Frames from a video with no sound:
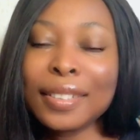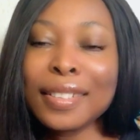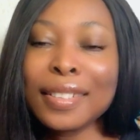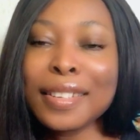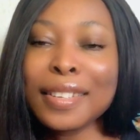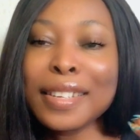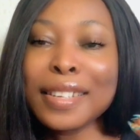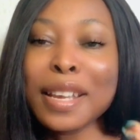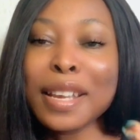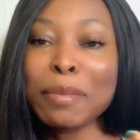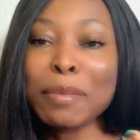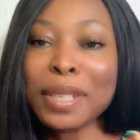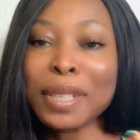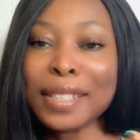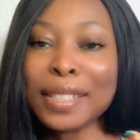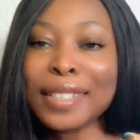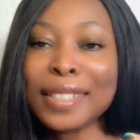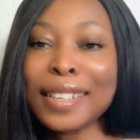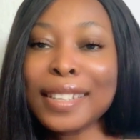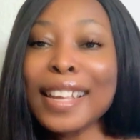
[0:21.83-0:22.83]
name
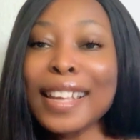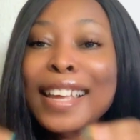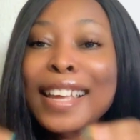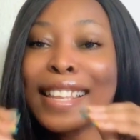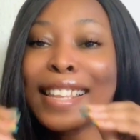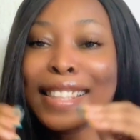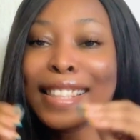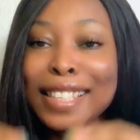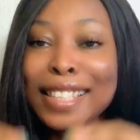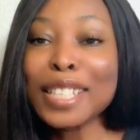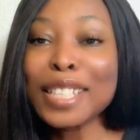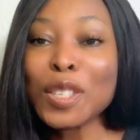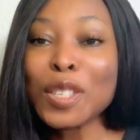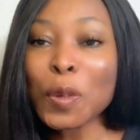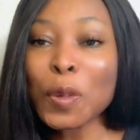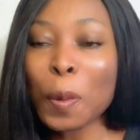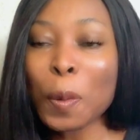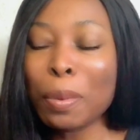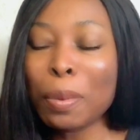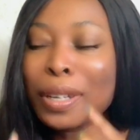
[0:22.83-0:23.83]
it, this
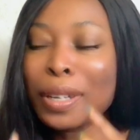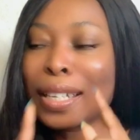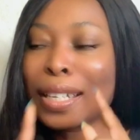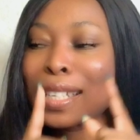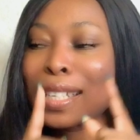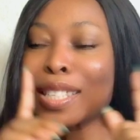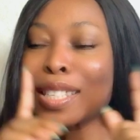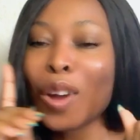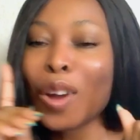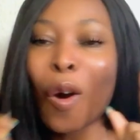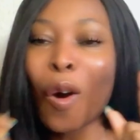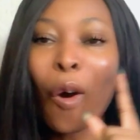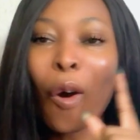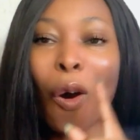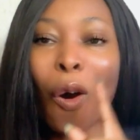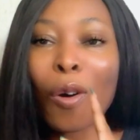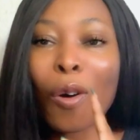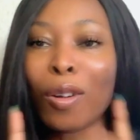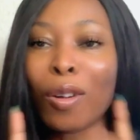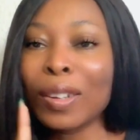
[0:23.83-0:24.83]
soap is
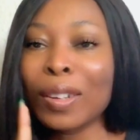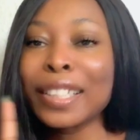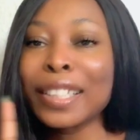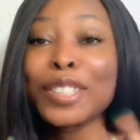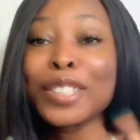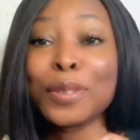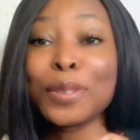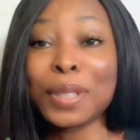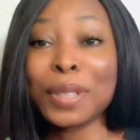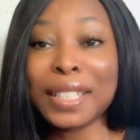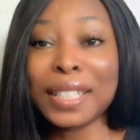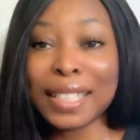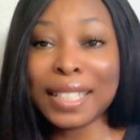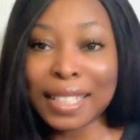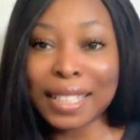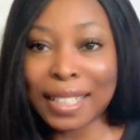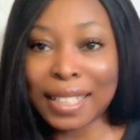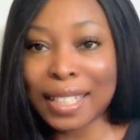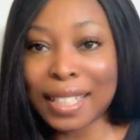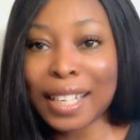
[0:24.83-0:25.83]
all you
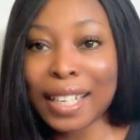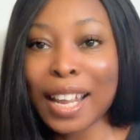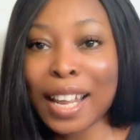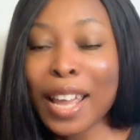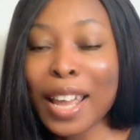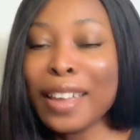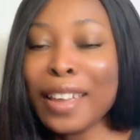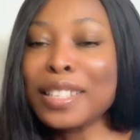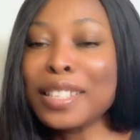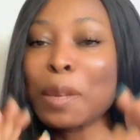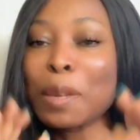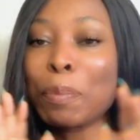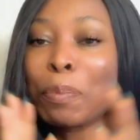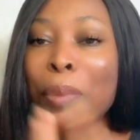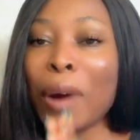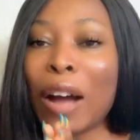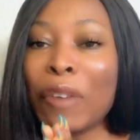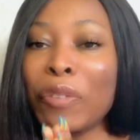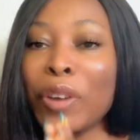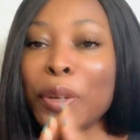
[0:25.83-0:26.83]
need. It's the
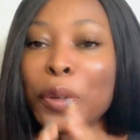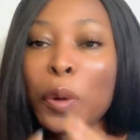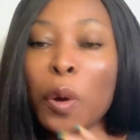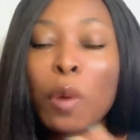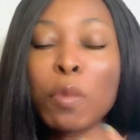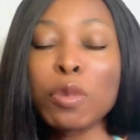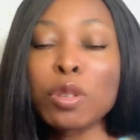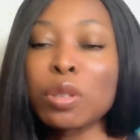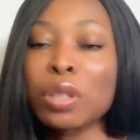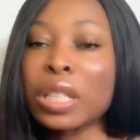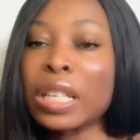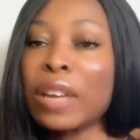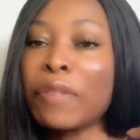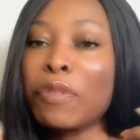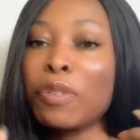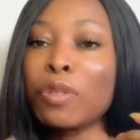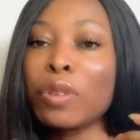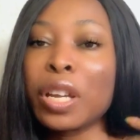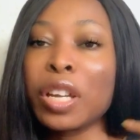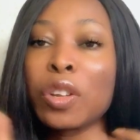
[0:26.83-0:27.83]
perfect combo to
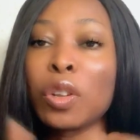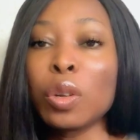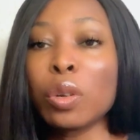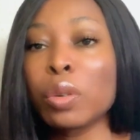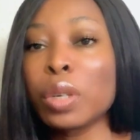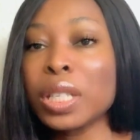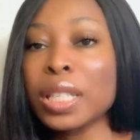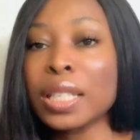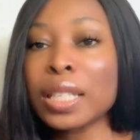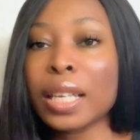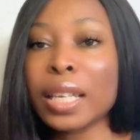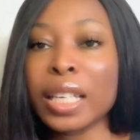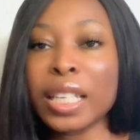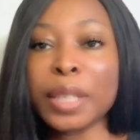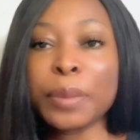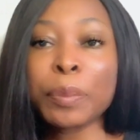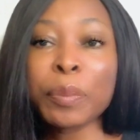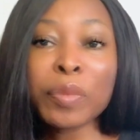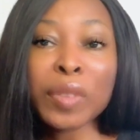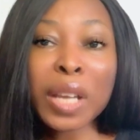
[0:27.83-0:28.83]
give you a glowing
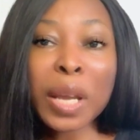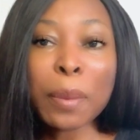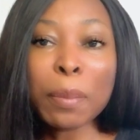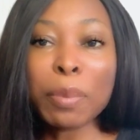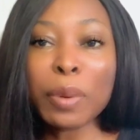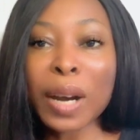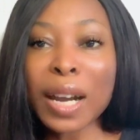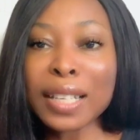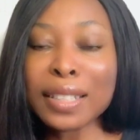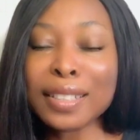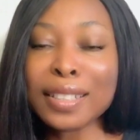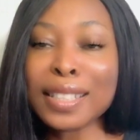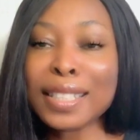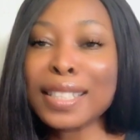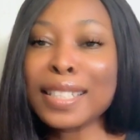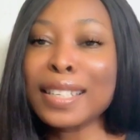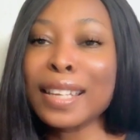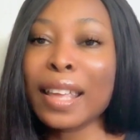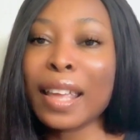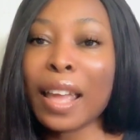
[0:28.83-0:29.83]
skin, a brighter
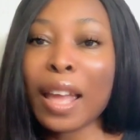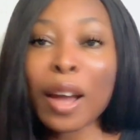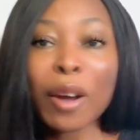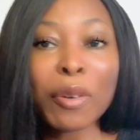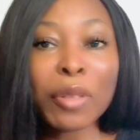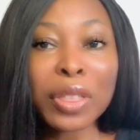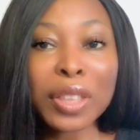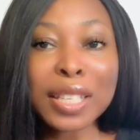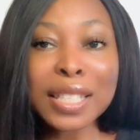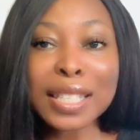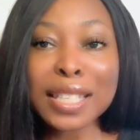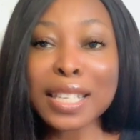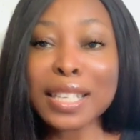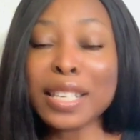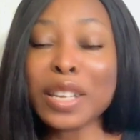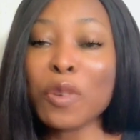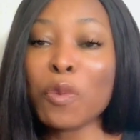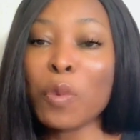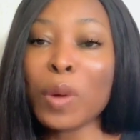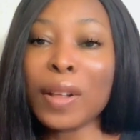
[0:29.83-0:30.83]
skin, a healthy skin,
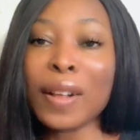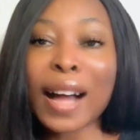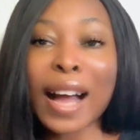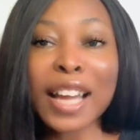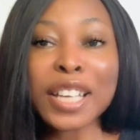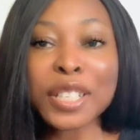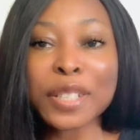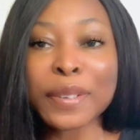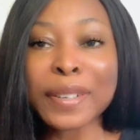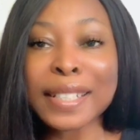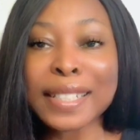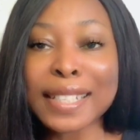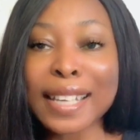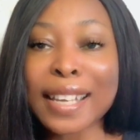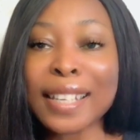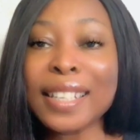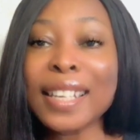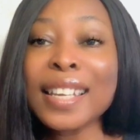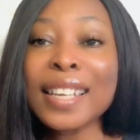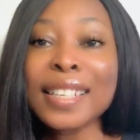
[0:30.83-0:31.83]
a well
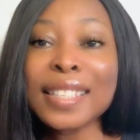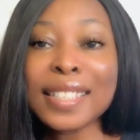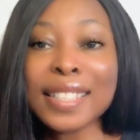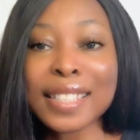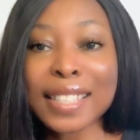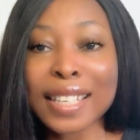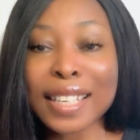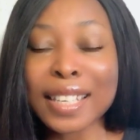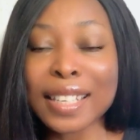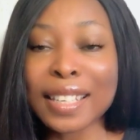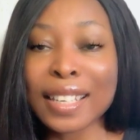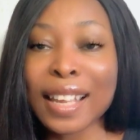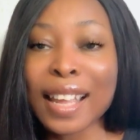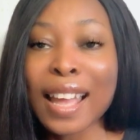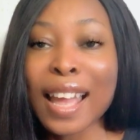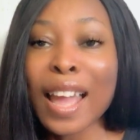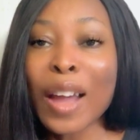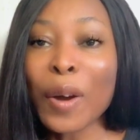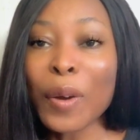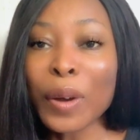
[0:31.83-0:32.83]
hydrated skin.
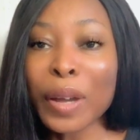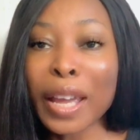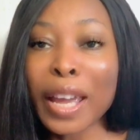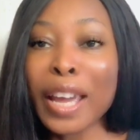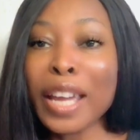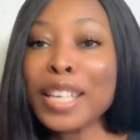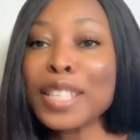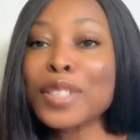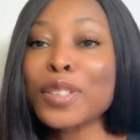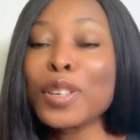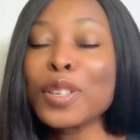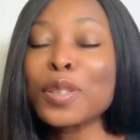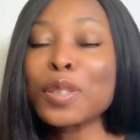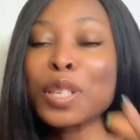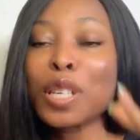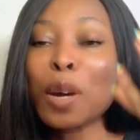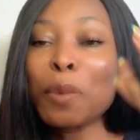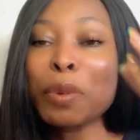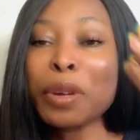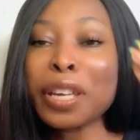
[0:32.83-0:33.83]
Okay, it's going to
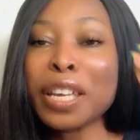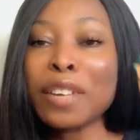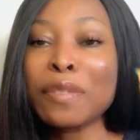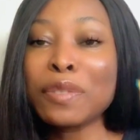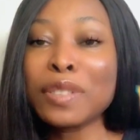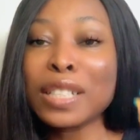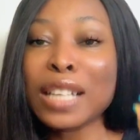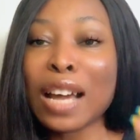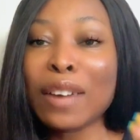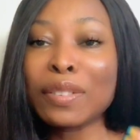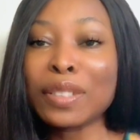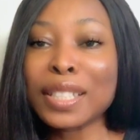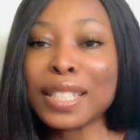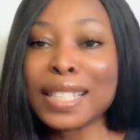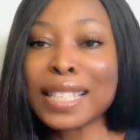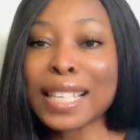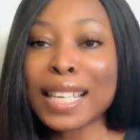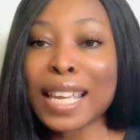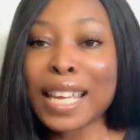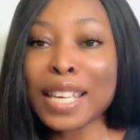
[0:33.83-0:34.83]
help even out the
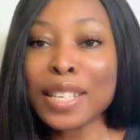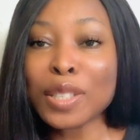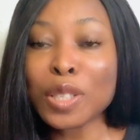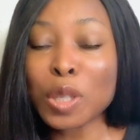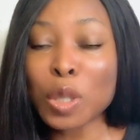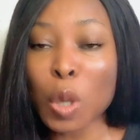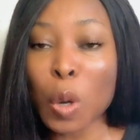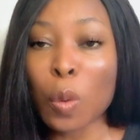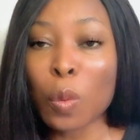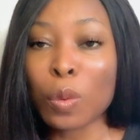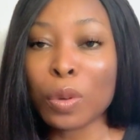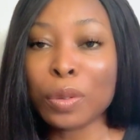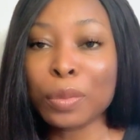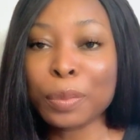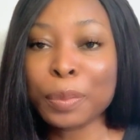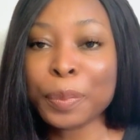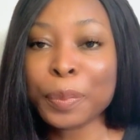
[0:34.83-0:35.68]
skin tone.